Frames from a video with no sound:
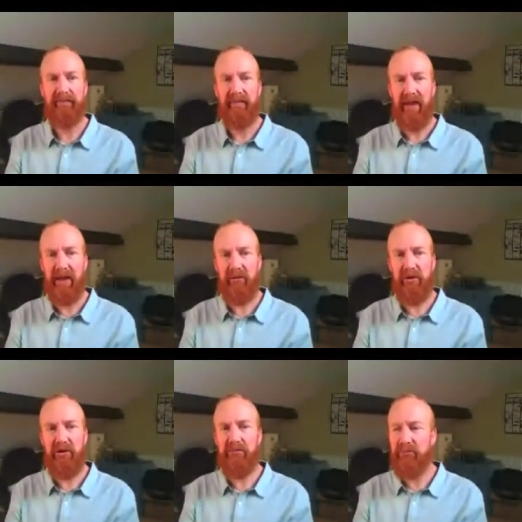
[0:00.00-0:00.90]
How do
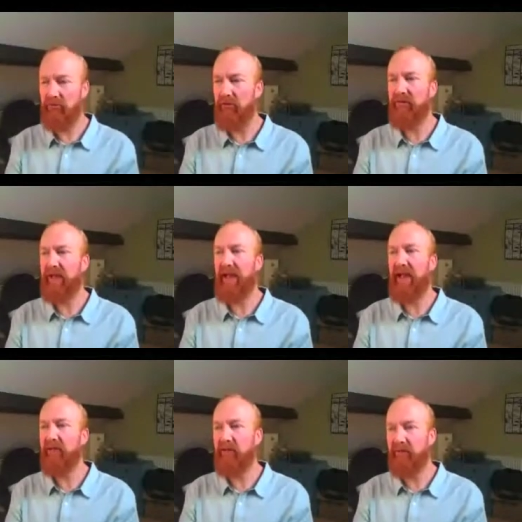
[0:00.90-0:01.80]
you prove that?
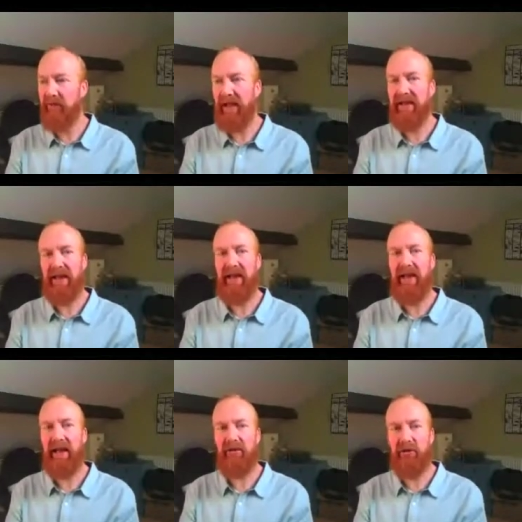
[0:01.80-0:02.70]
How do you validate
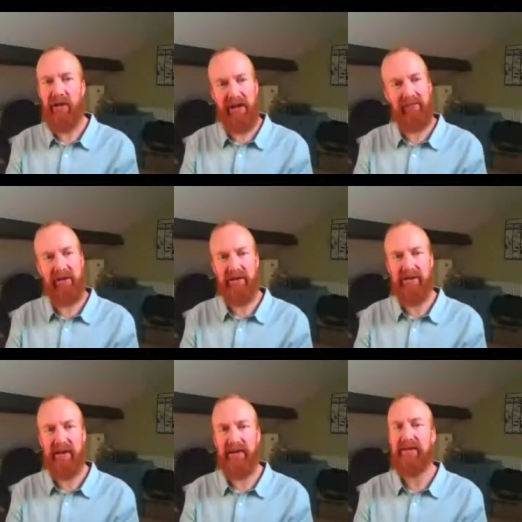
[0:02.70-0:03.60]
that? How do you
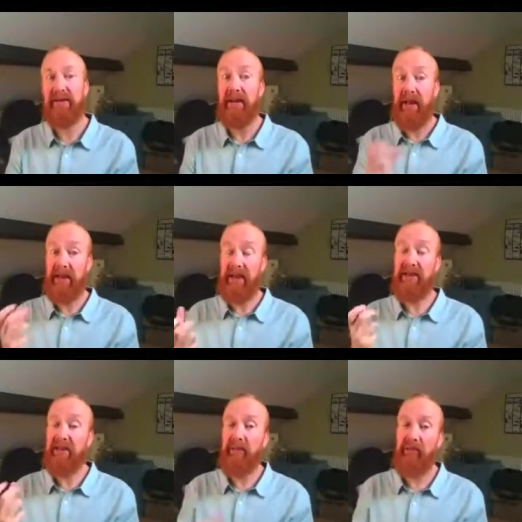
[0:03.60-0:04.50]
evidence that? And that's
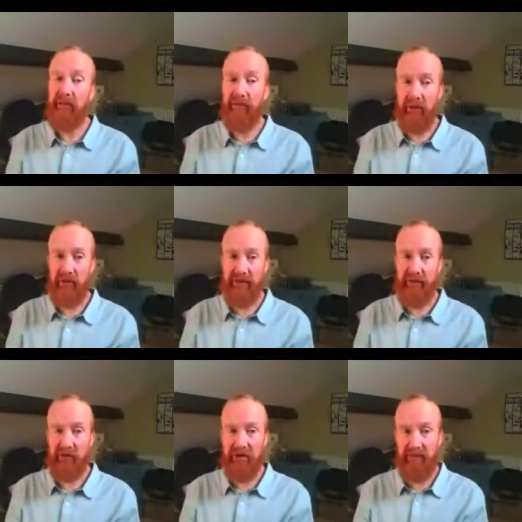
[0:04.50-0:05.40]
going to be a real focus
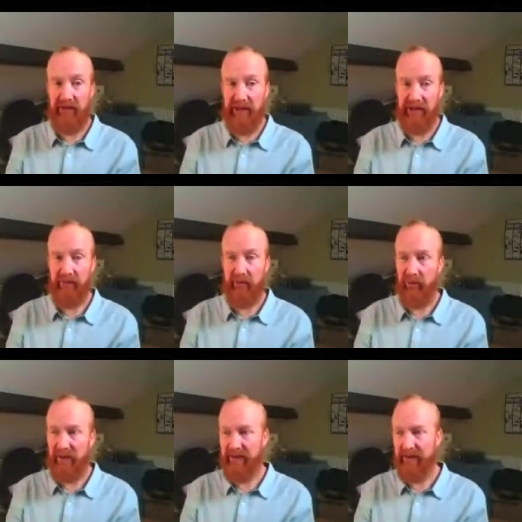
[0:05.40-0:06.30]
for us over the next 4
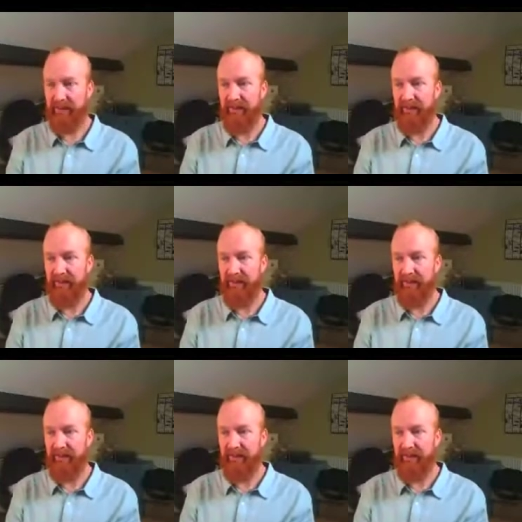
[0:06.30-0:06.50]
weeks.